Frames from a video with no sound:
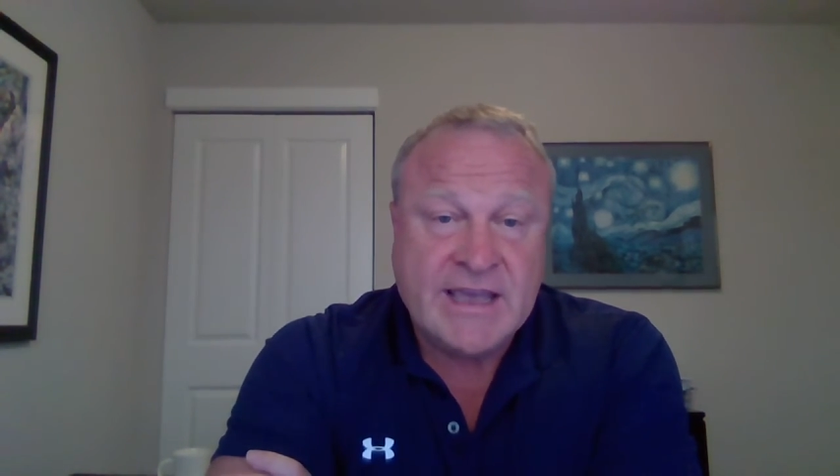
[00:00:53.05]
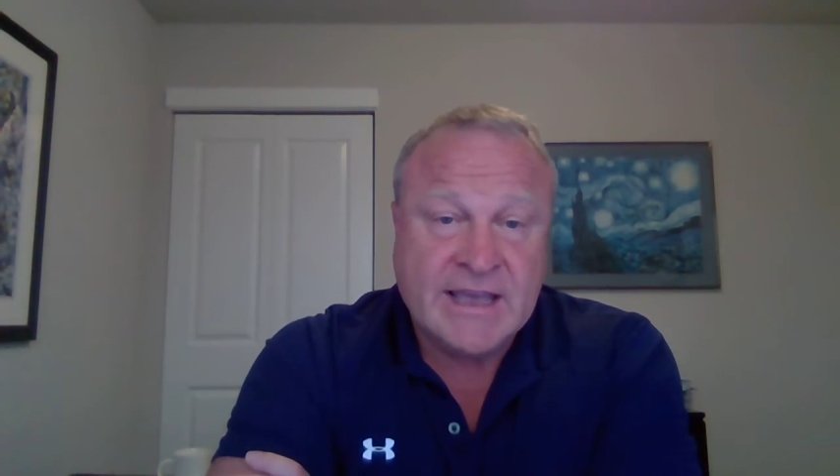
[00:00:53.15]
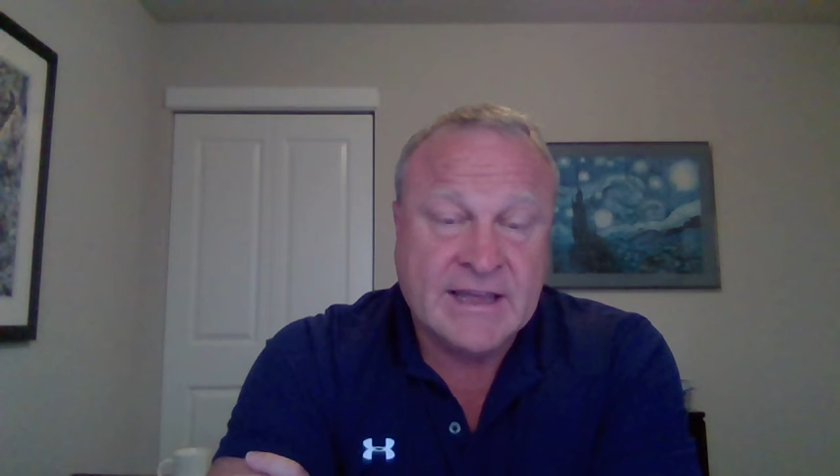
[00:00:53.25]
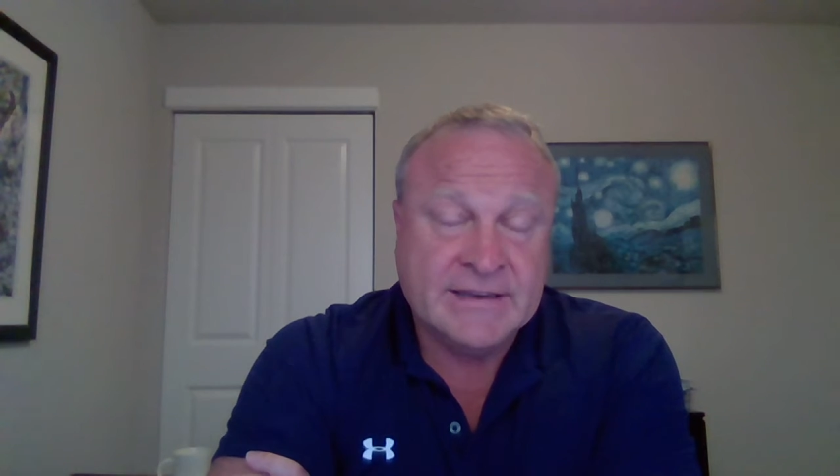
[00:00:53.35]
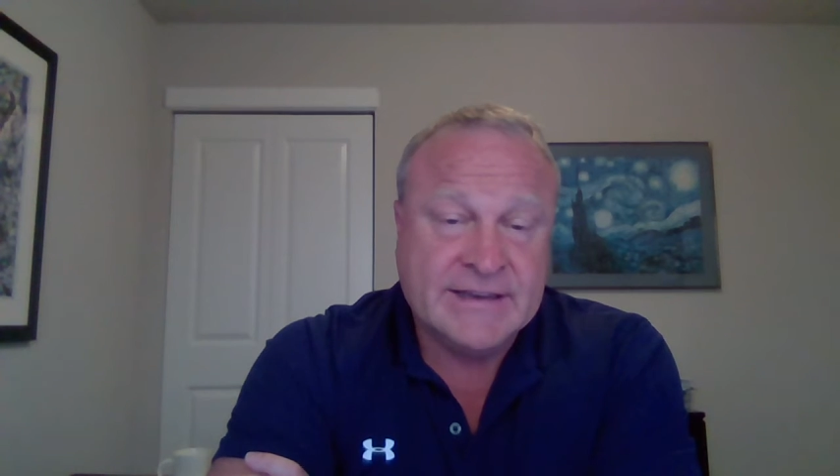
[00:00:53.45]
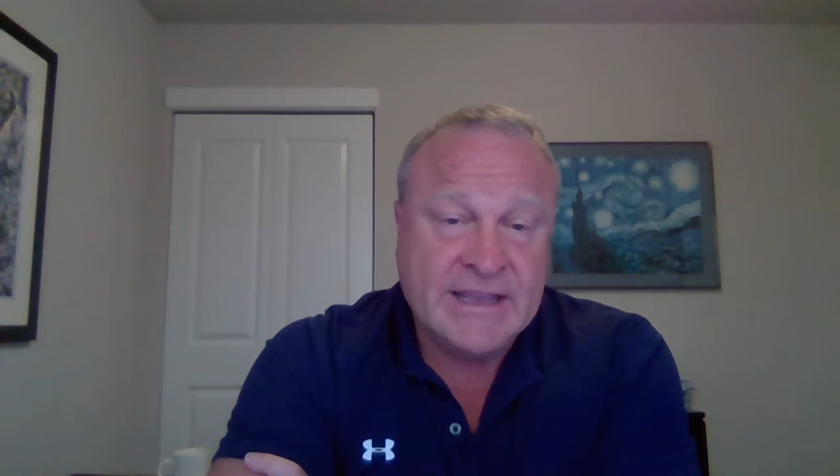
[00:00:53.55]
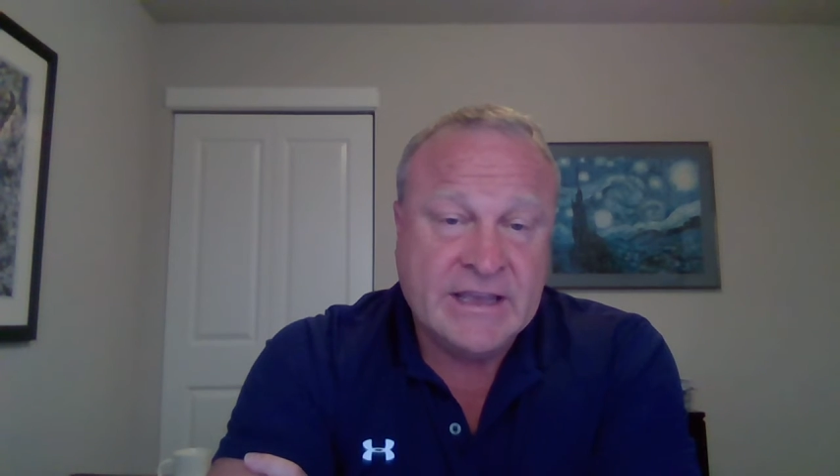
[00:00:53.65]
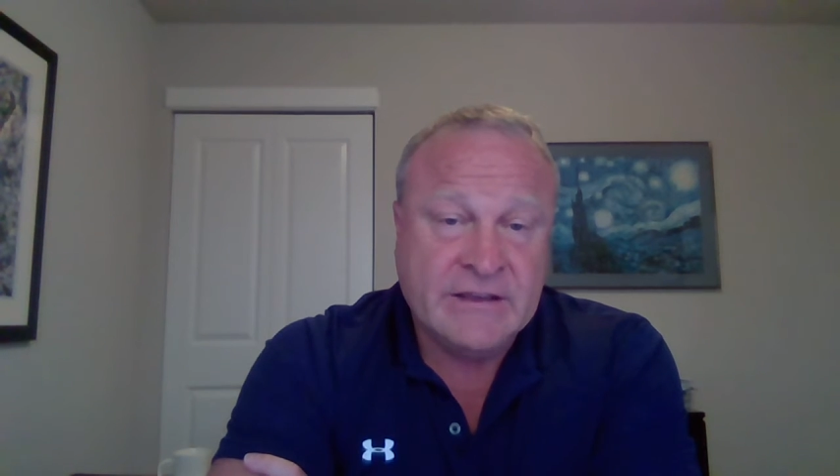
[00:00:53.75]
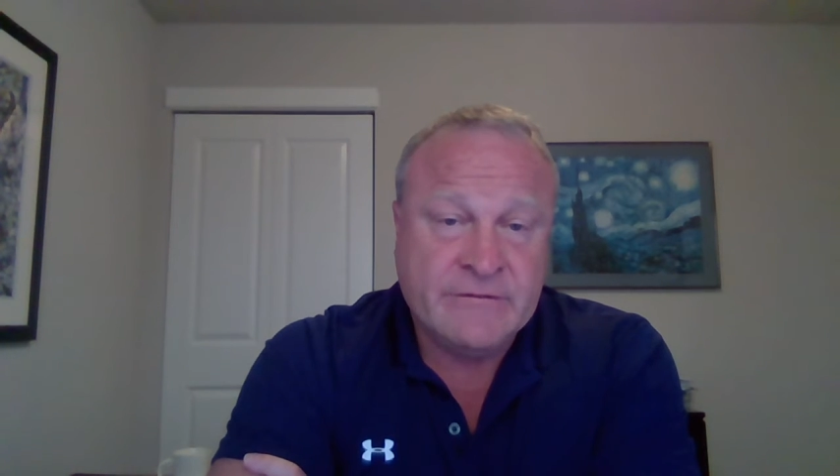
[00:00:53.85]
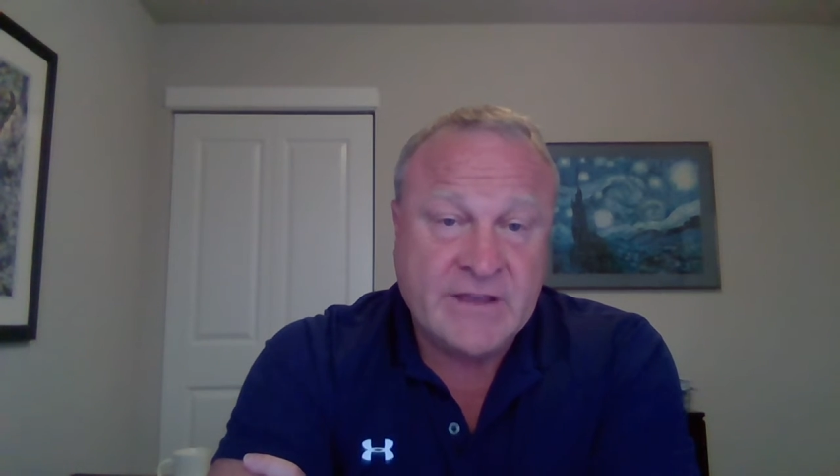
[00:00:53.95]
and
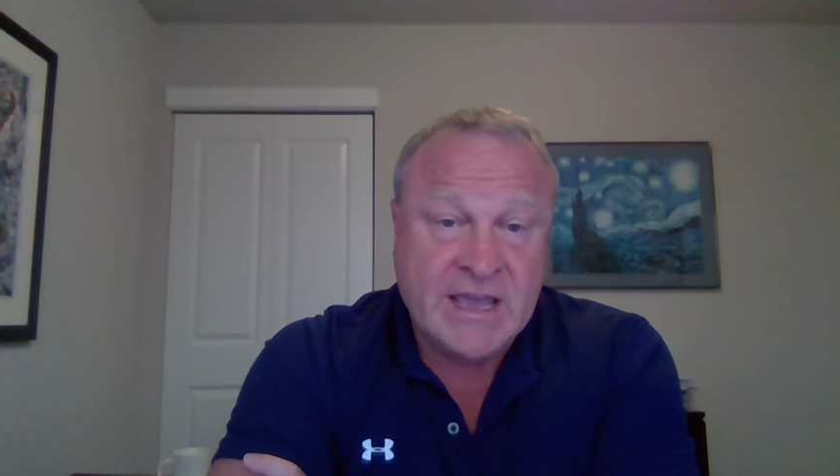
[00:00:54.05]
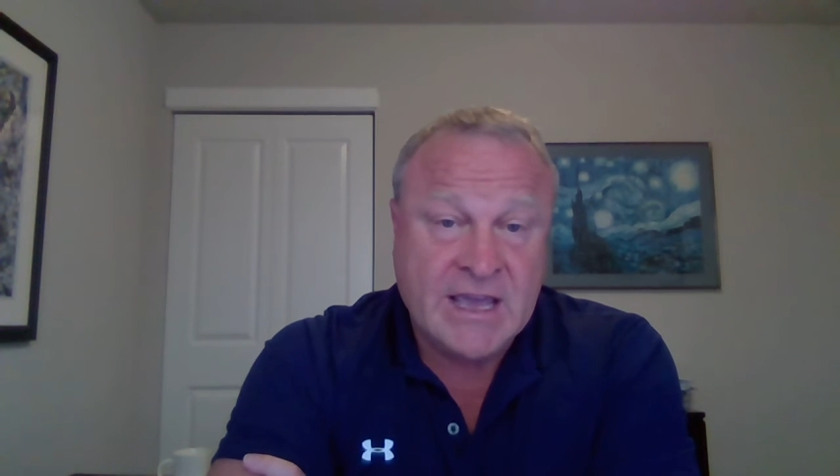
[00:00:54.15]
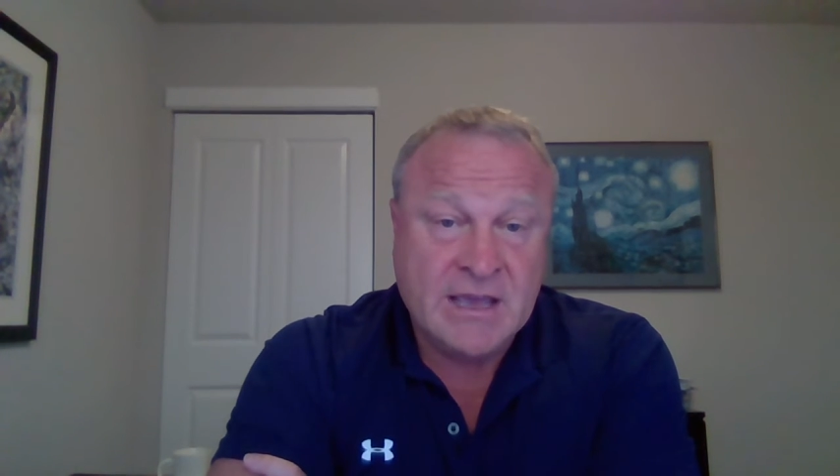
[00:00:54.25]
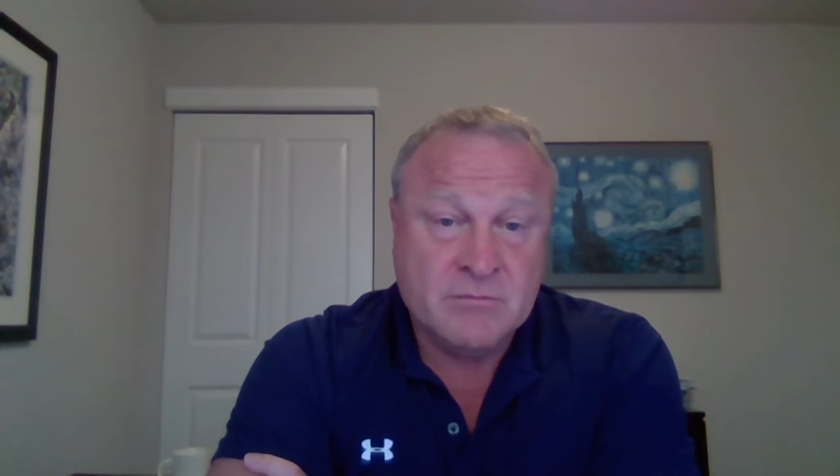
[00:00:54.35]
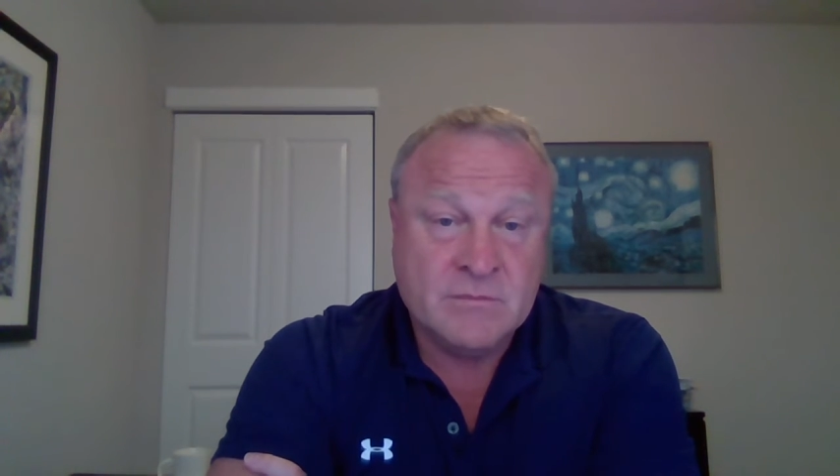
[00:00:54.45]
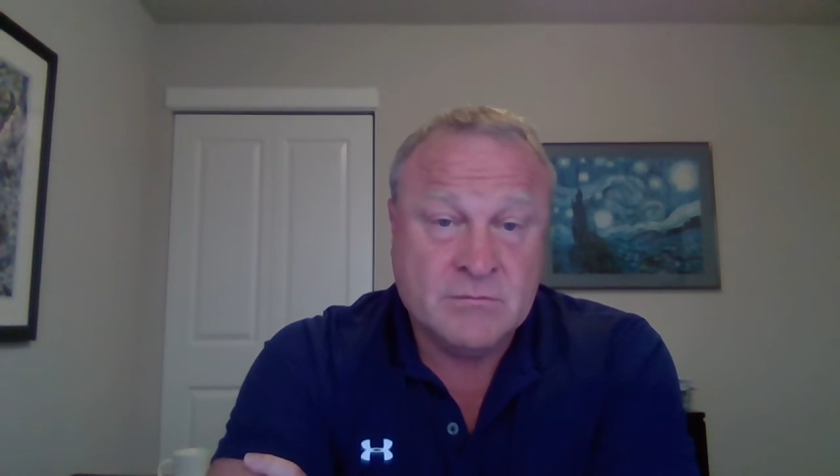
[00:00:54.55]
if a